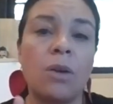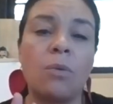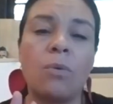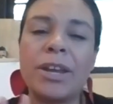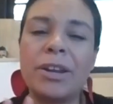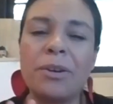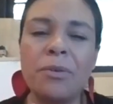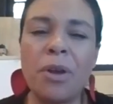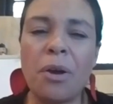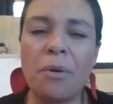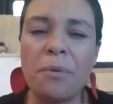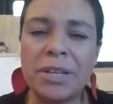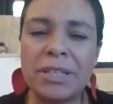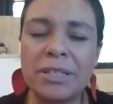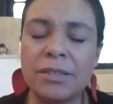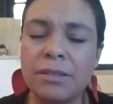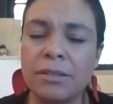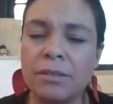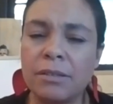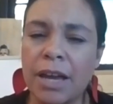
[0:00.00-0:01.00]
I don't
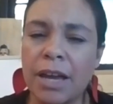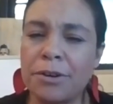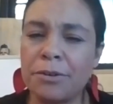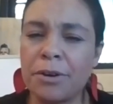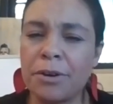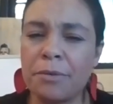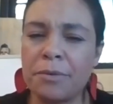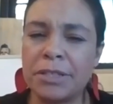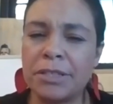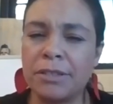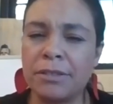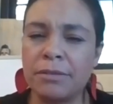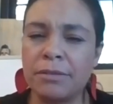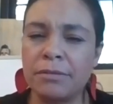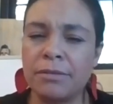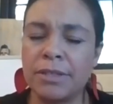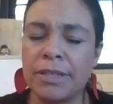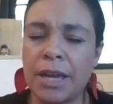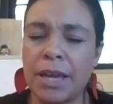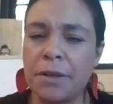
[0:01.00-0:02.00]
always
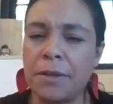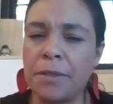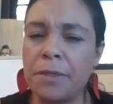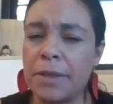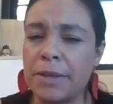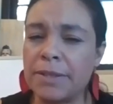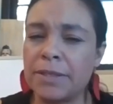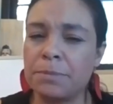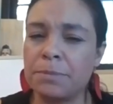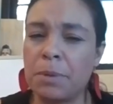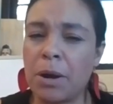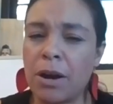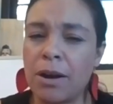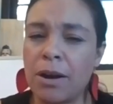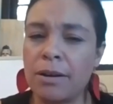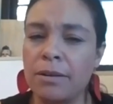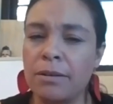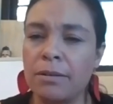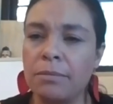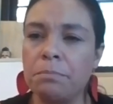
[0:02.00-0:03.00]
tell this
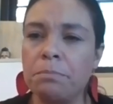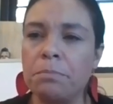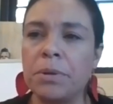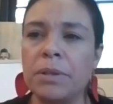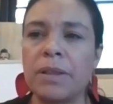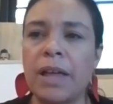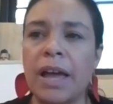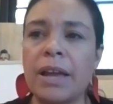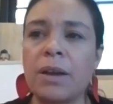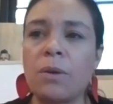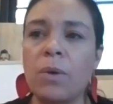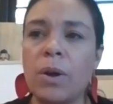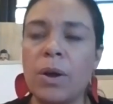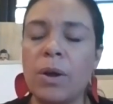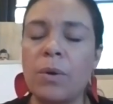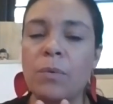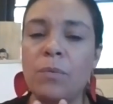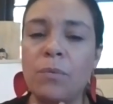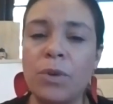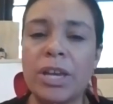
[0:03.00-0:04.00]
part, but like
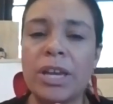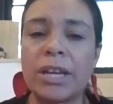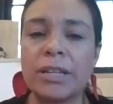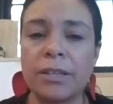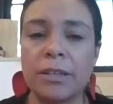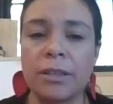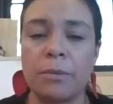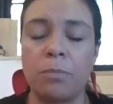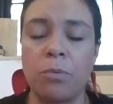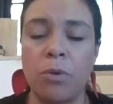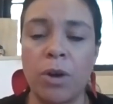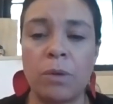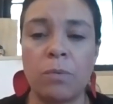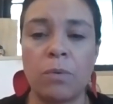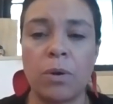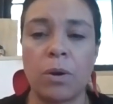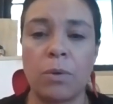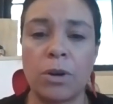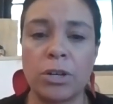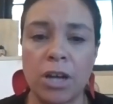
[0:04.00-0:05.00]
if we get to the point
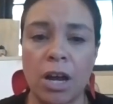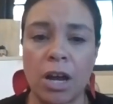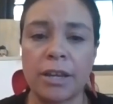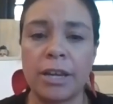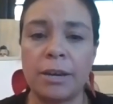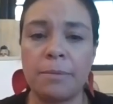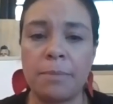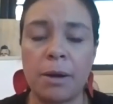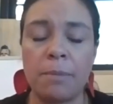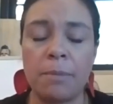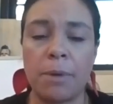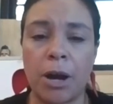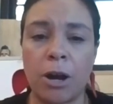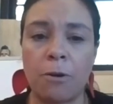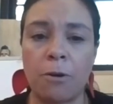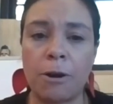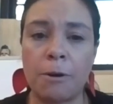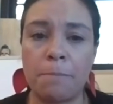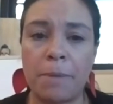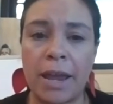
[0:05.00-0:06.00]
where we're talking about
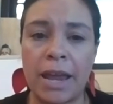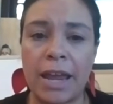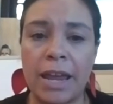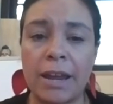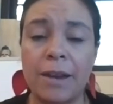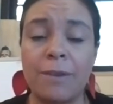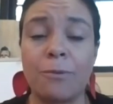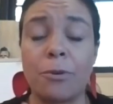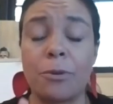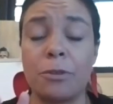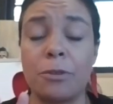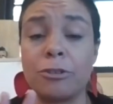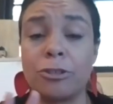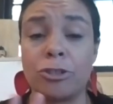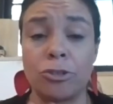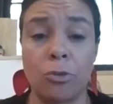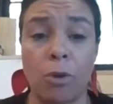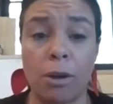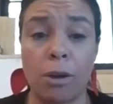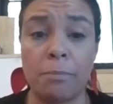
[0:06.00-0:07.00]
borrower paid or they're
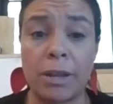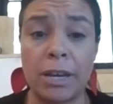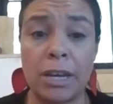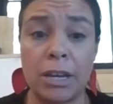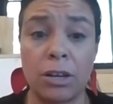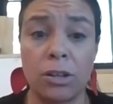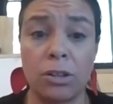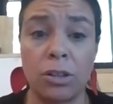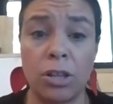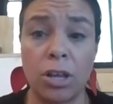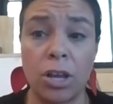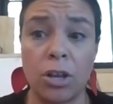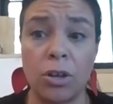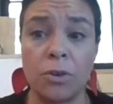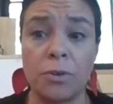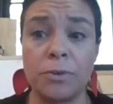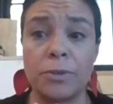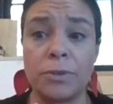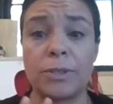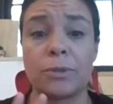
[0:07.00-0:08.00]
short money to
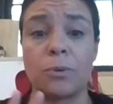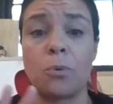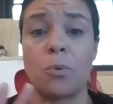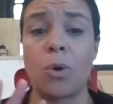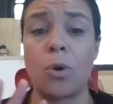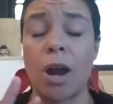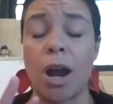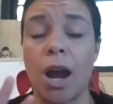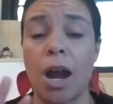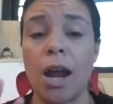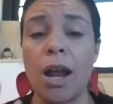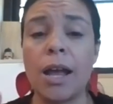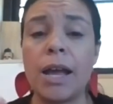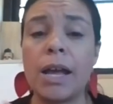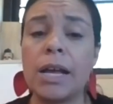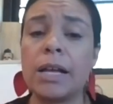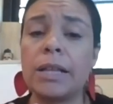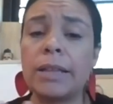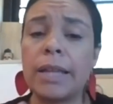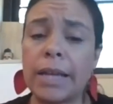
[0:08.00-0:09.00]
close, or
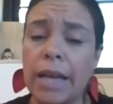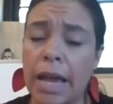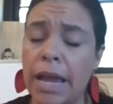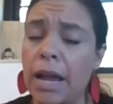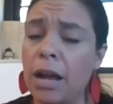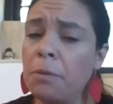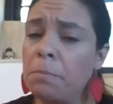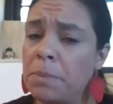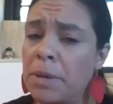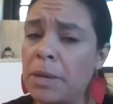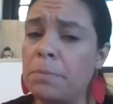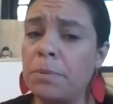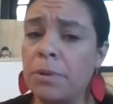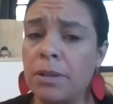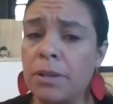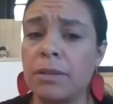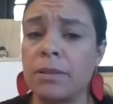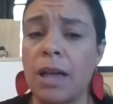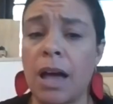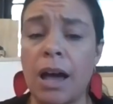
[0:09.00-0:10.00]
like I help
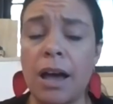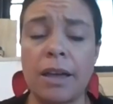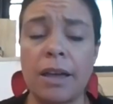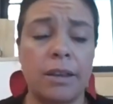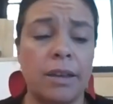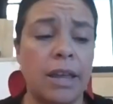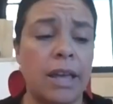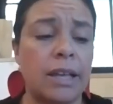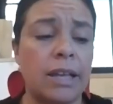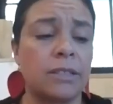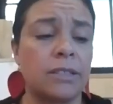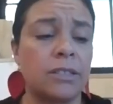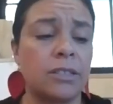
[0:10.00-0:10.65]
people a lot. And